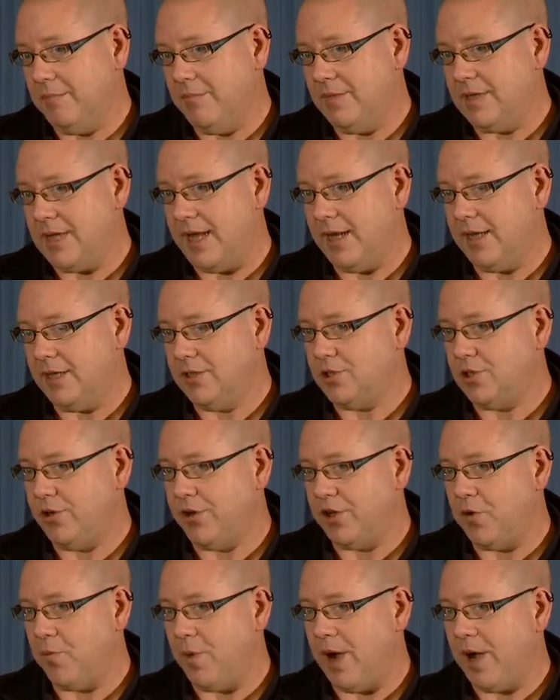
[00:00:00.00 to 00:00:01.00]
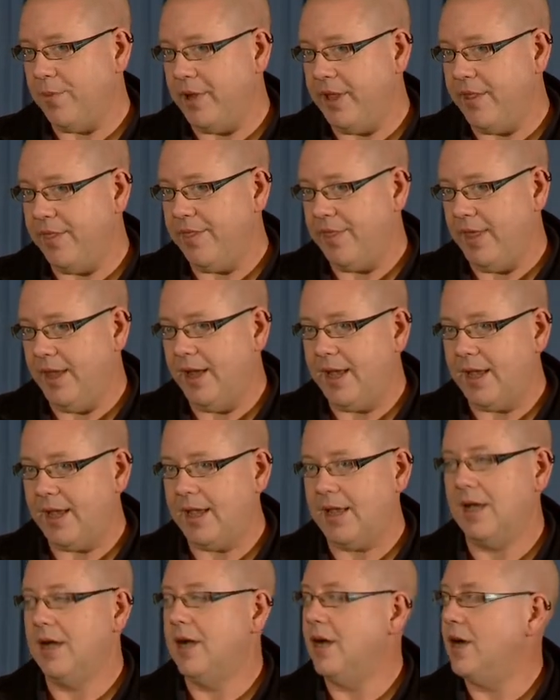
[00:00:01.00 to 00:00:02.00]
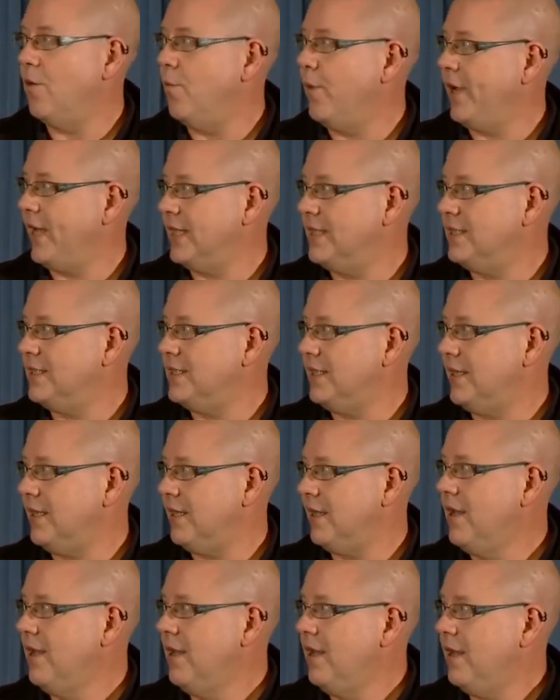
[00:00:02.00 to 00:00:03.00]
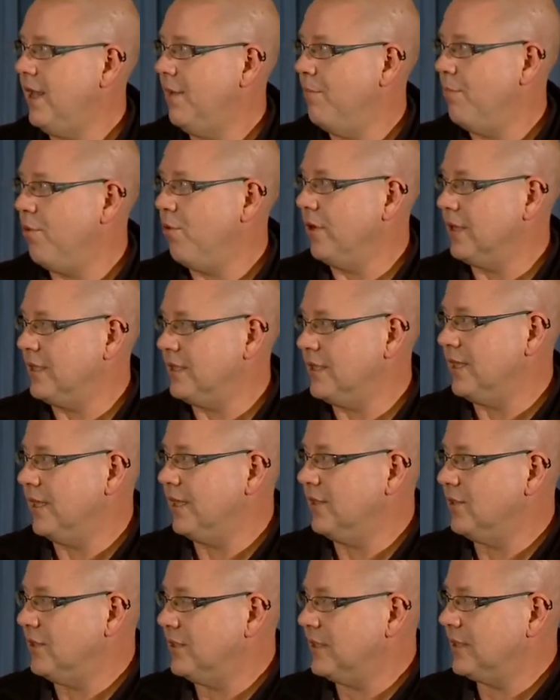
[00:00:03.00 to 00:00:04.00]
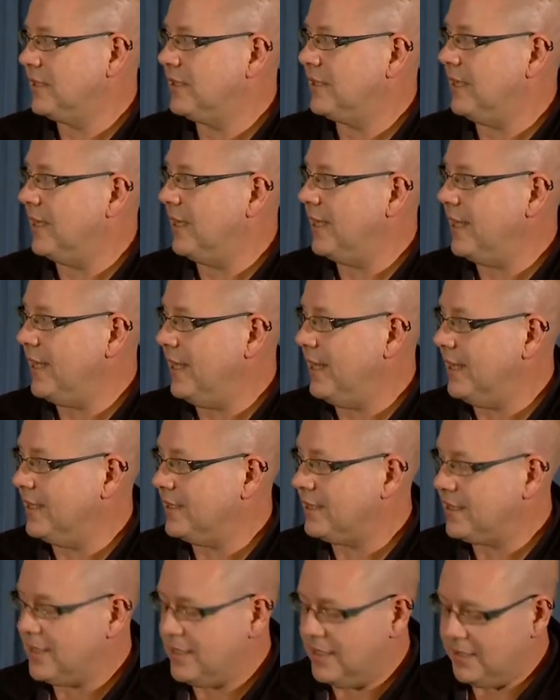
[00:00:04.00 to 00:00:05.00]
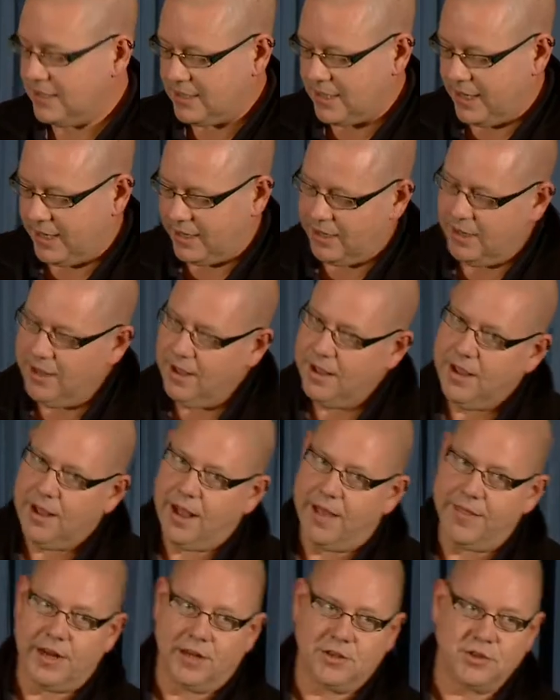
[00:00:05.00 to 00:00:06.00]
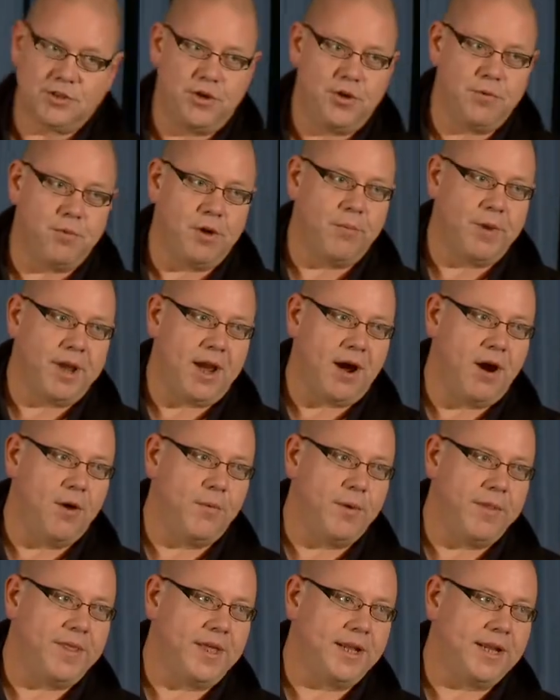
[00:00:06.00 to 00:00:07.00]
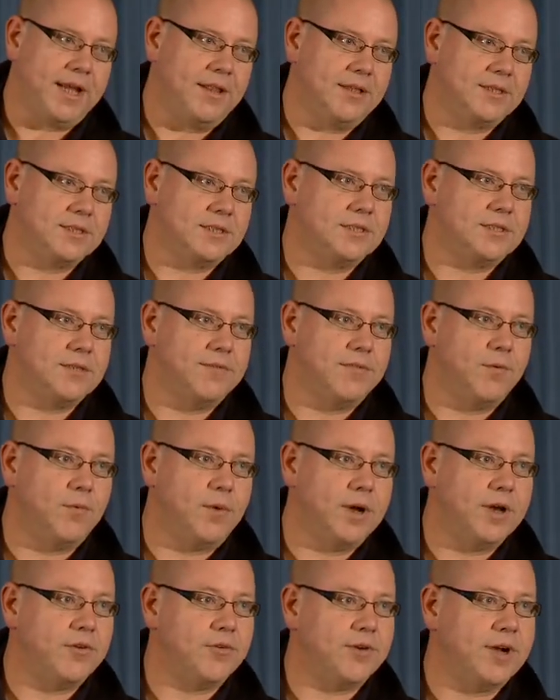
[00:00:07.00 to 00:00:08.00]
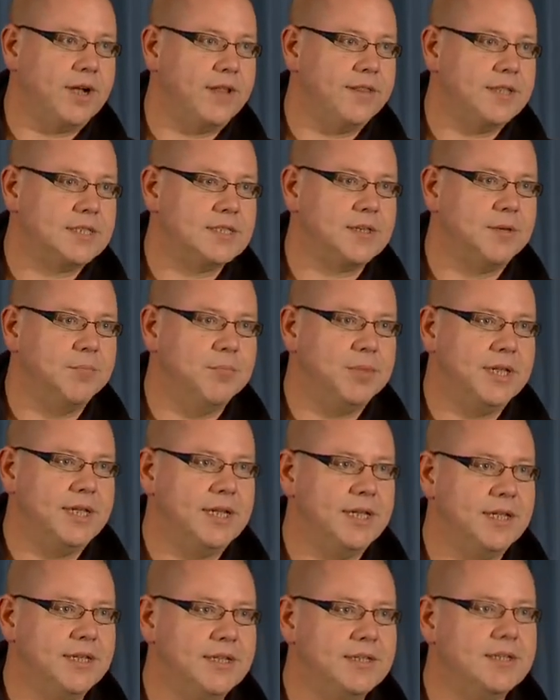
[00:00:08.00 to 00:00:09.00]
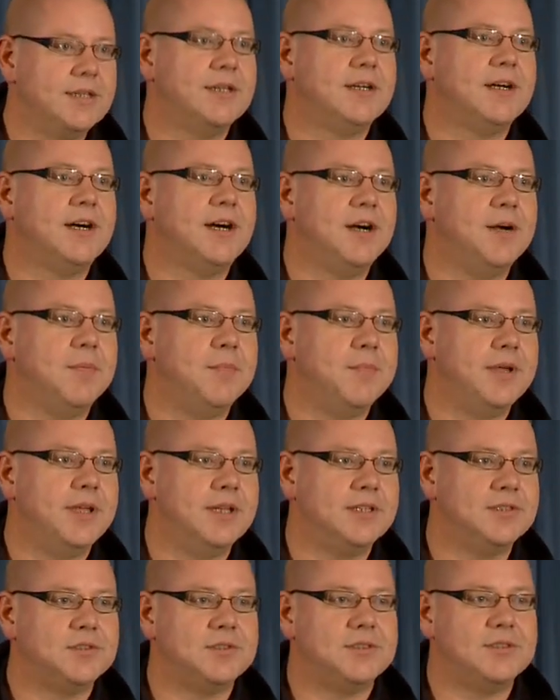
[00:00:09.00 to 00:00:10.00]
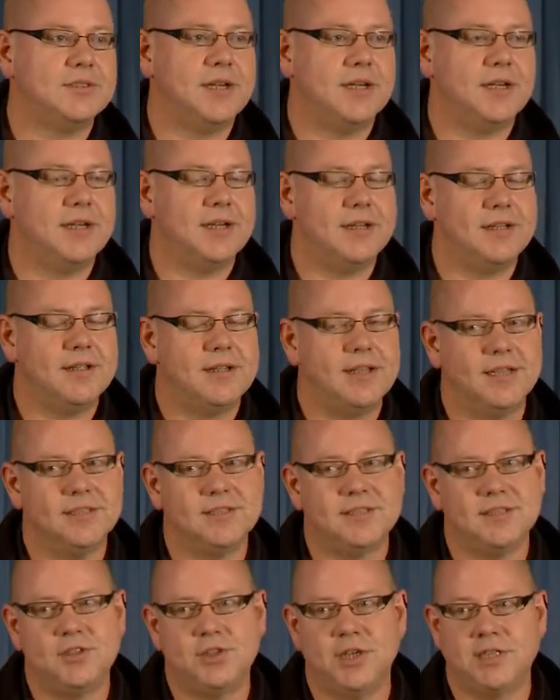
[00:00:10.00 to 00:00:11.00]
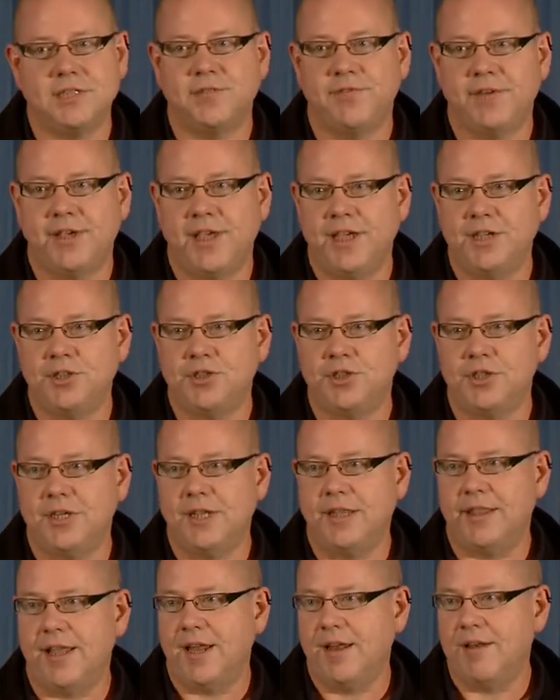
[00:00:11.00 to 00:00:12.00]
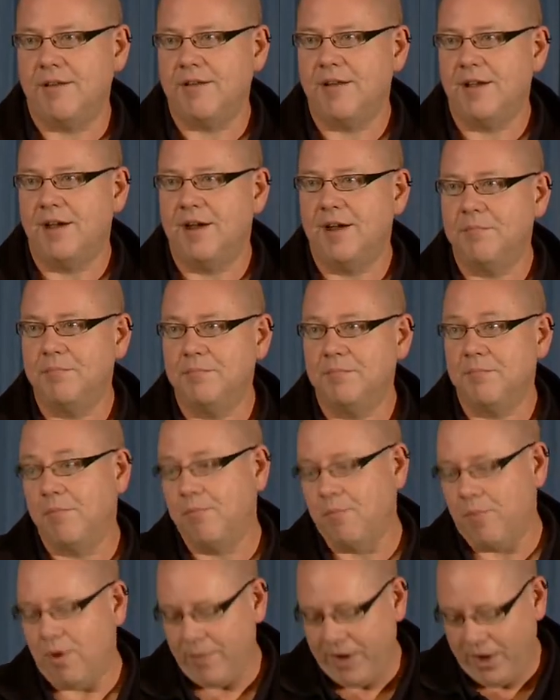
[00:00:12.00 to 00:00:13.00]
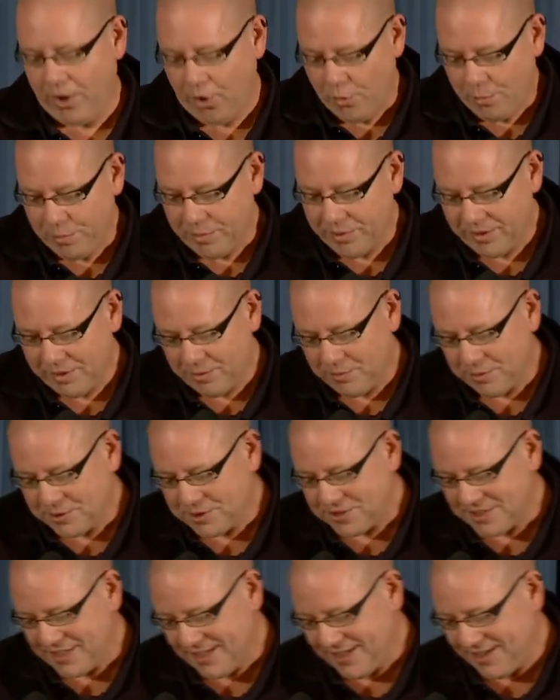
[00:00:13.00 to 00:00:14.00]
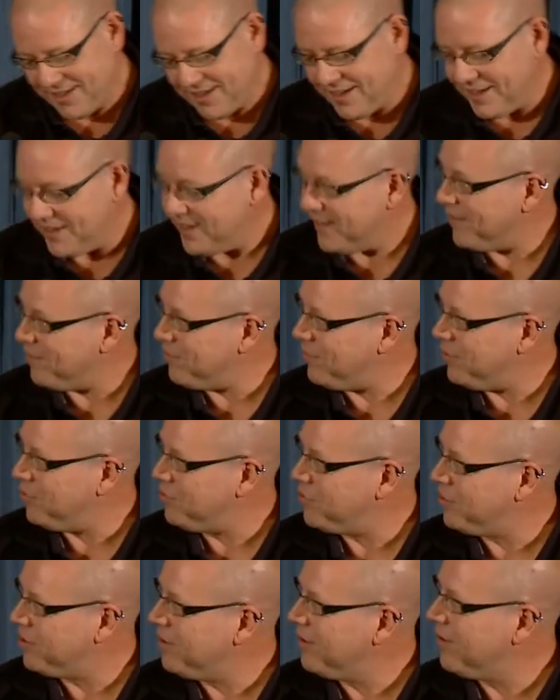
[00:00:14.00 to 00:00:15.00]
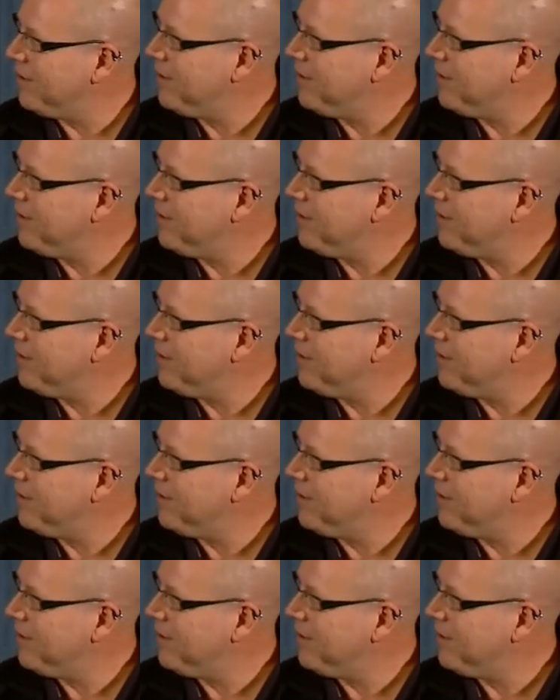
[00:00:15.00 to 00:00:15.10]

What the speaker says: data, showing you why we think we can see important signals in this data, and then I'll show you where we are with the analysis of the one trial that's completed as justification, and then what we hope we'll see in the future.